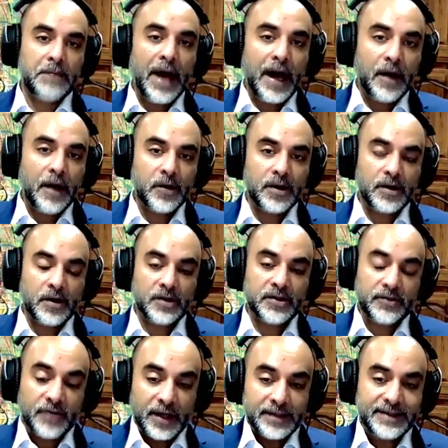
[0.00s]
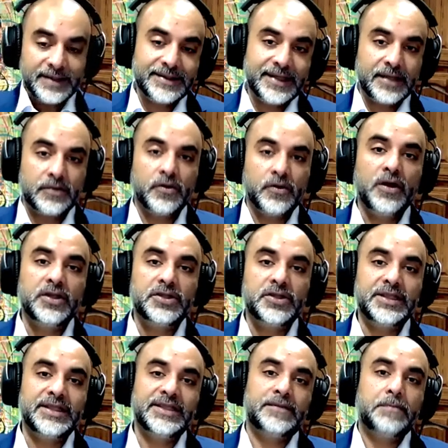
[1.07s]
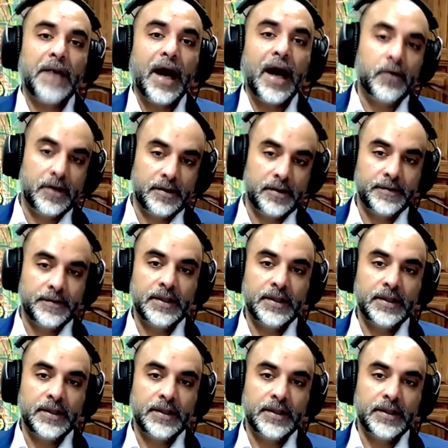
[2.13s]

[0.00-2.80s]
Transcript: technology is power.